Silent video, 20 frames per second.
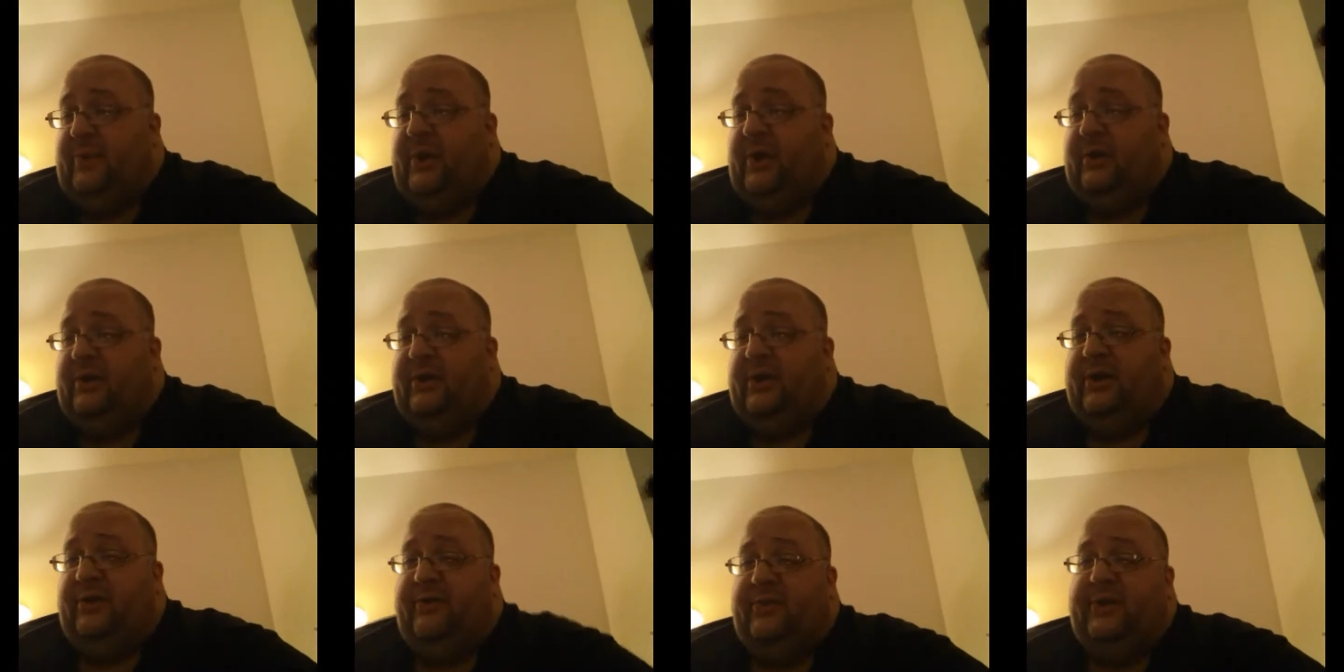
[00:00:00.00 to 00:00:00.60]
we
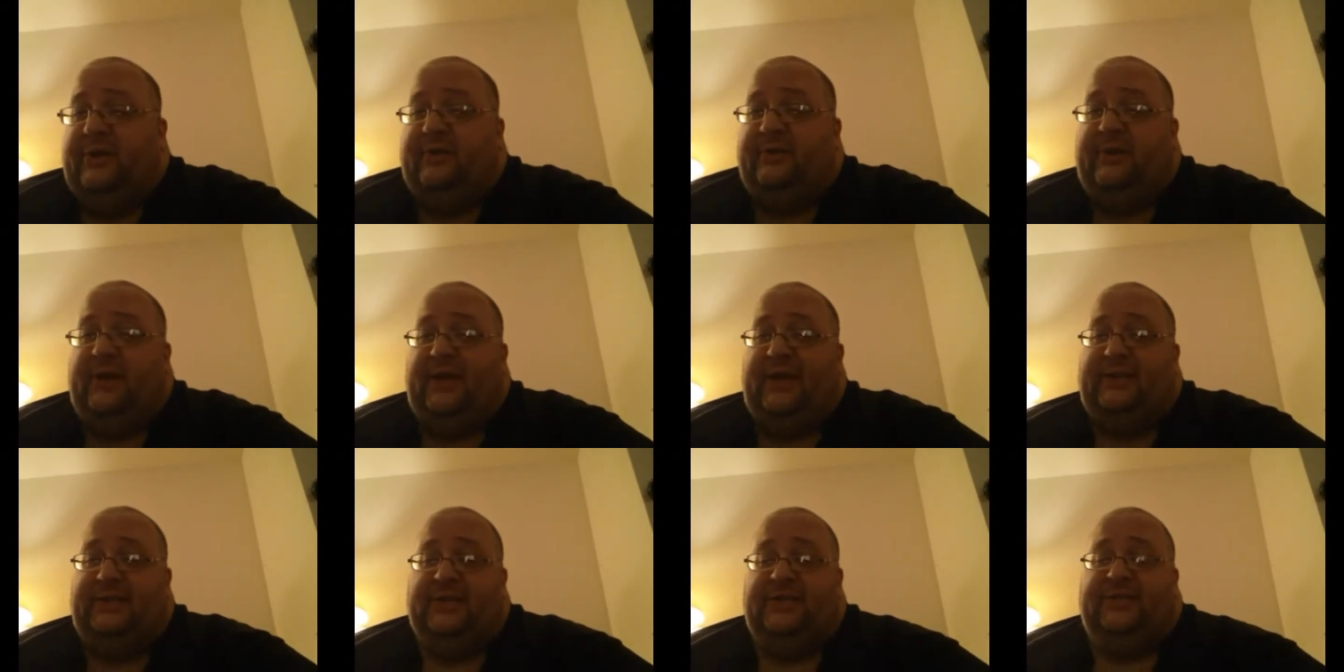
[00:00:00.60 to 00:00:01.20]
all know that
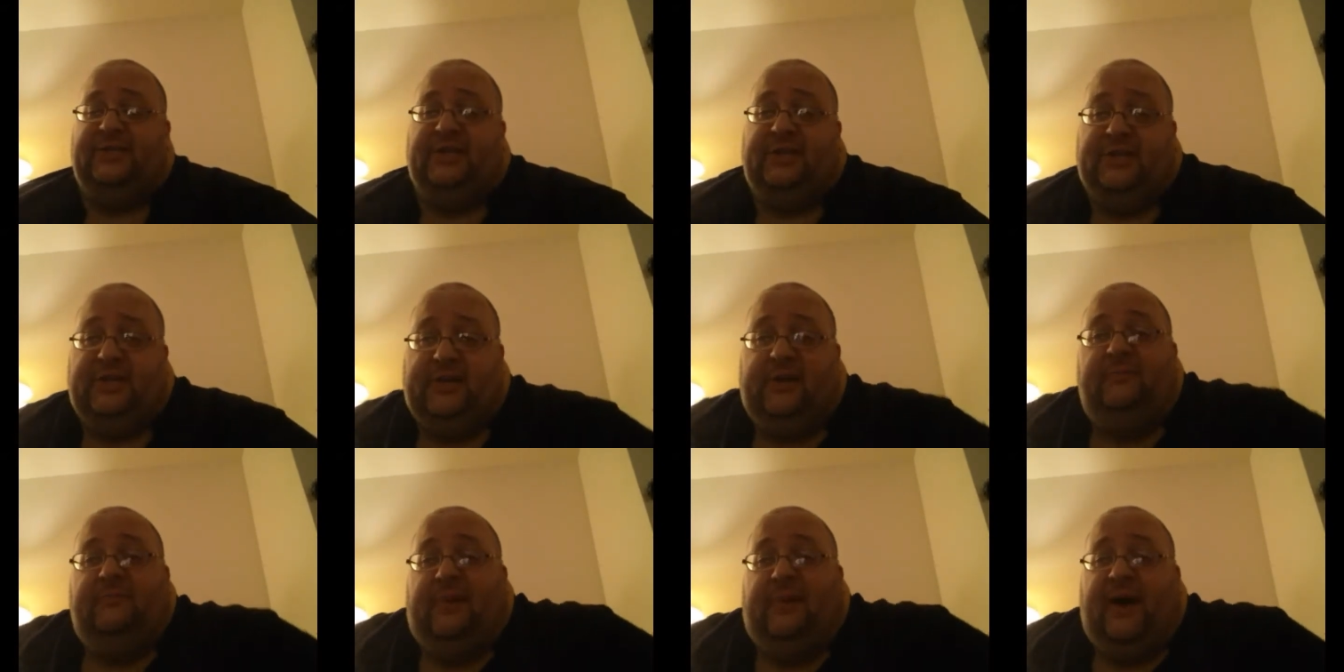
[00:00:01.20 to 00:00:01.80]
AJ's going
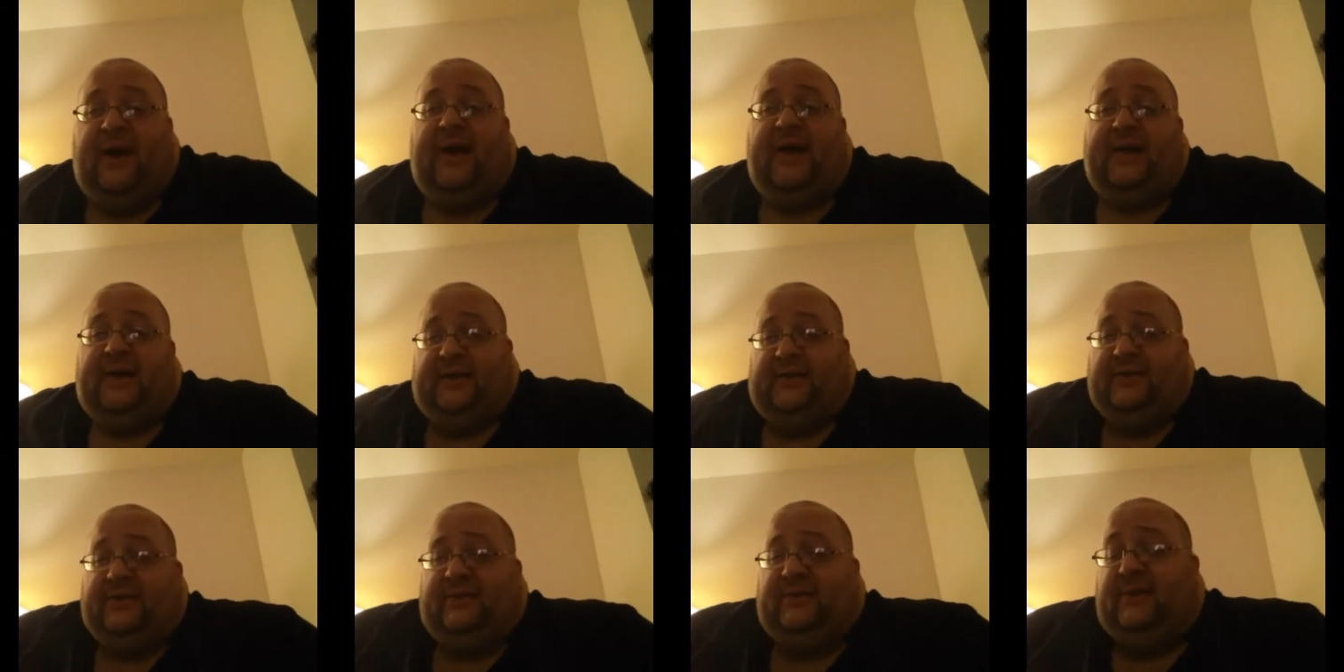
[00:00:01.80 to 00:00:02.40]
to come back,
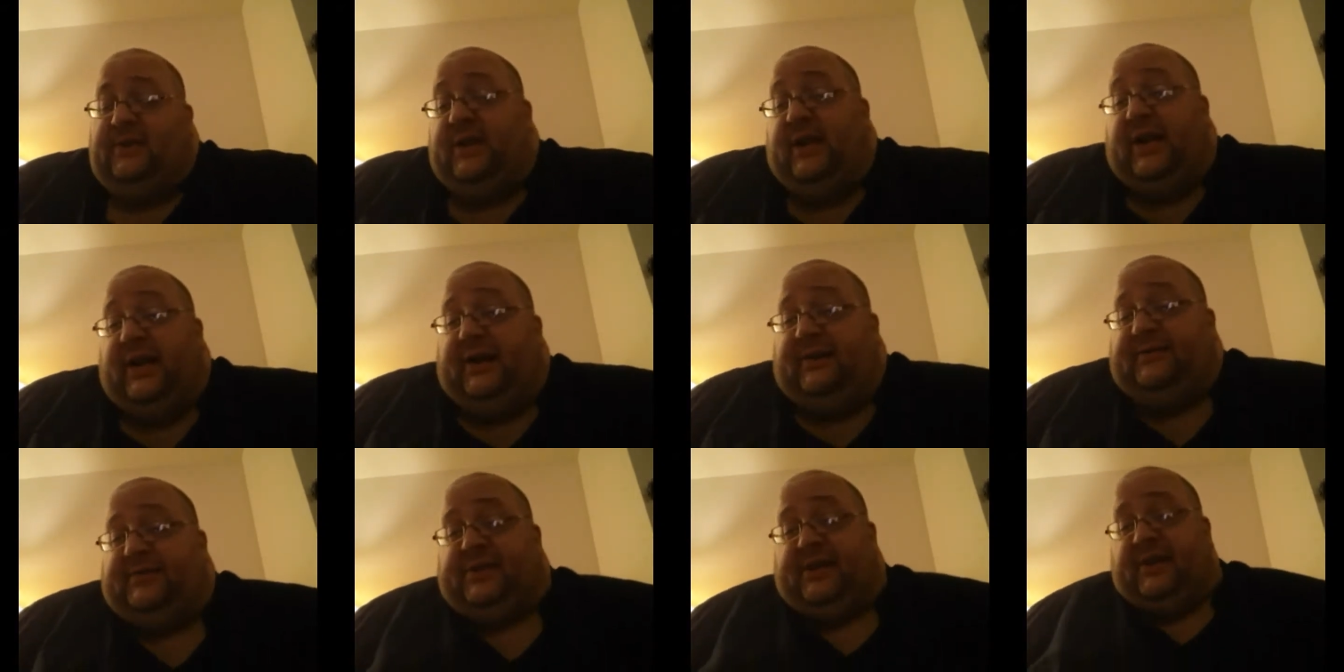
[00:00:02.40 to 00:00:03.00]
and then they're going to
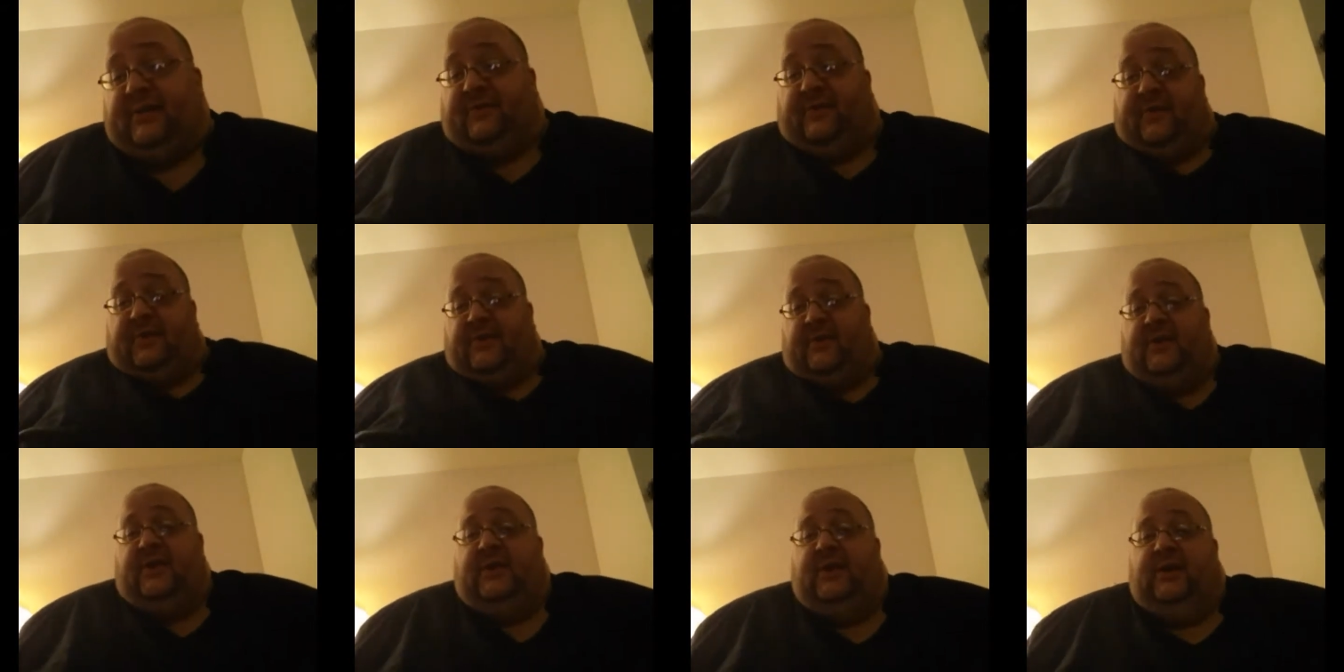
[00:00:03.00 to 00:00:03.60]
have to have
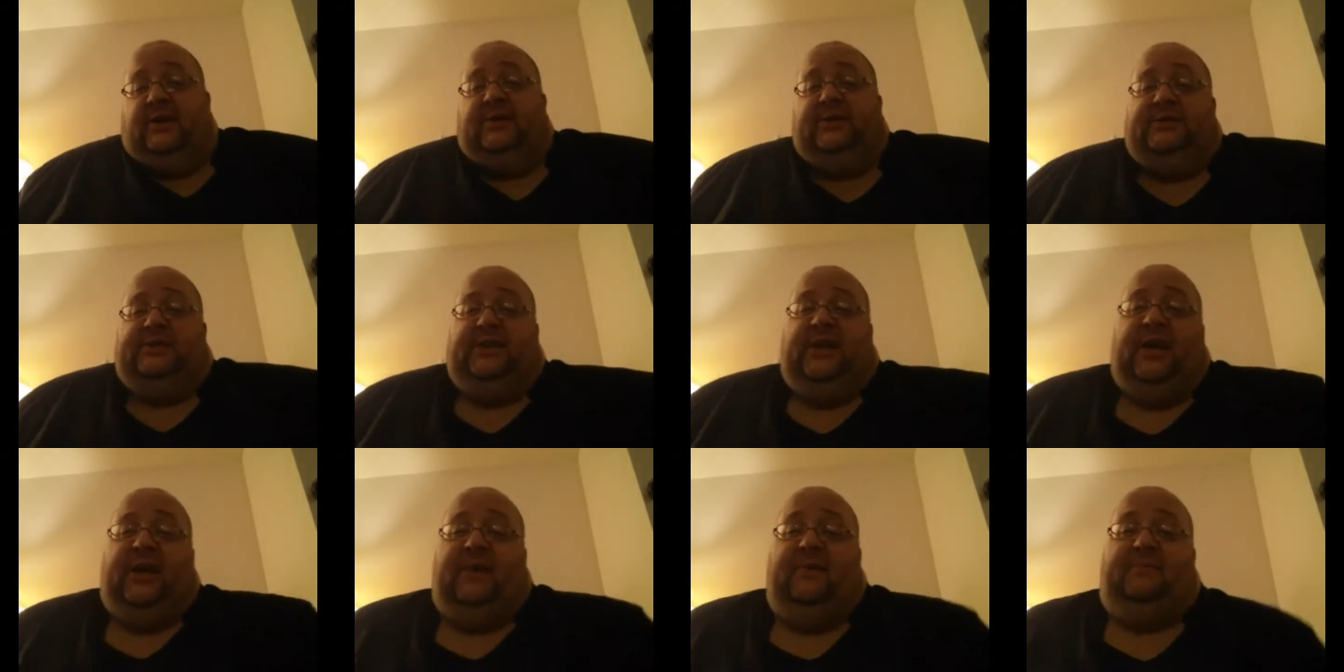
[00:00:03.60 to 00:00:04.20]
a
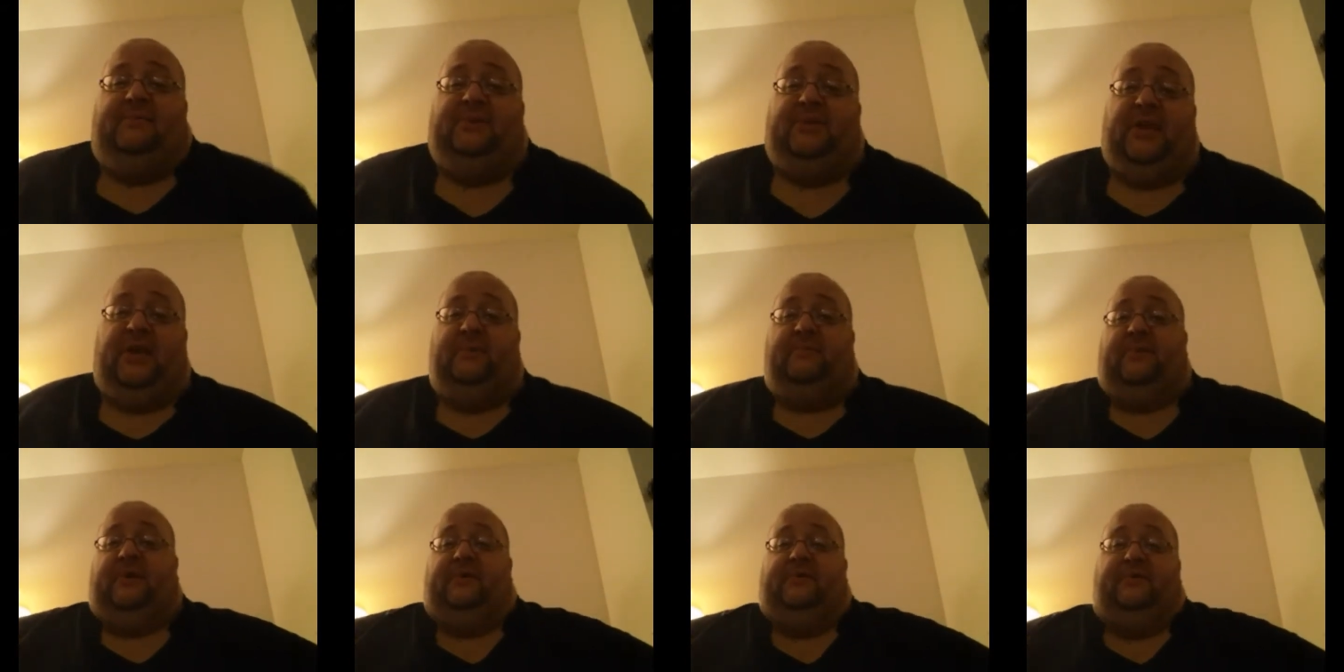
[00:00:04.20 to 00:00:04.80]
champ
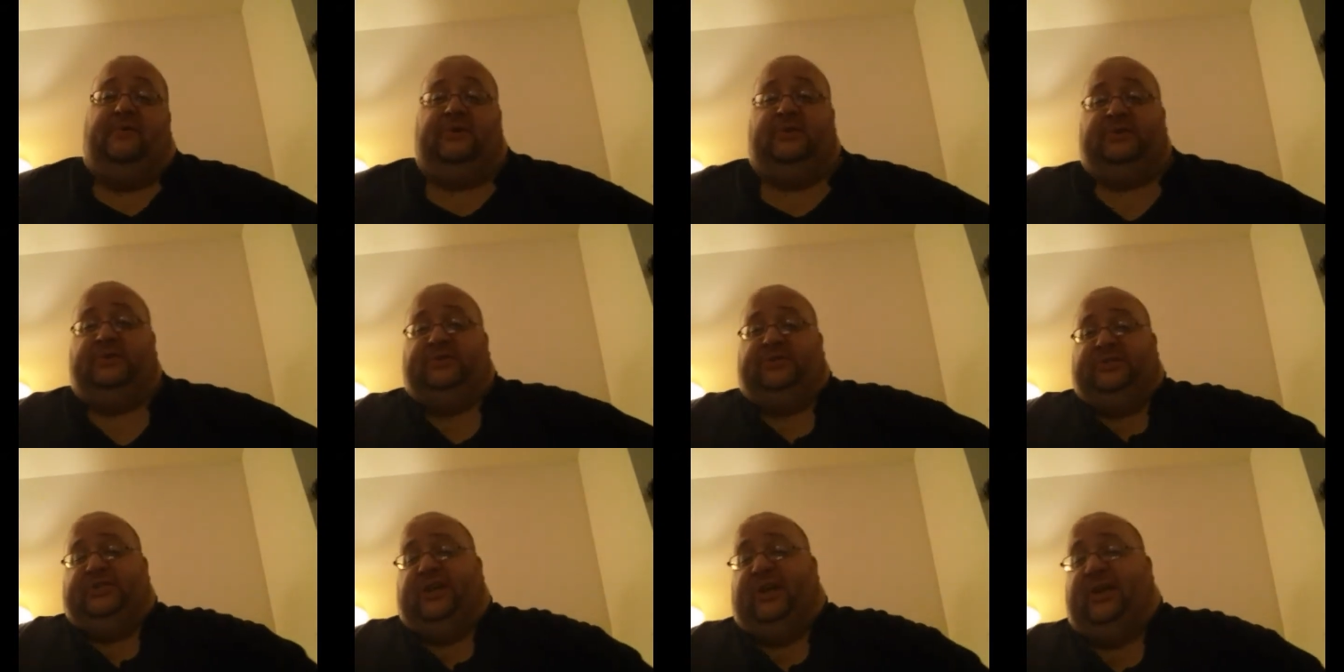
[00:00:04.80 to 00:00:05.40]
champion versus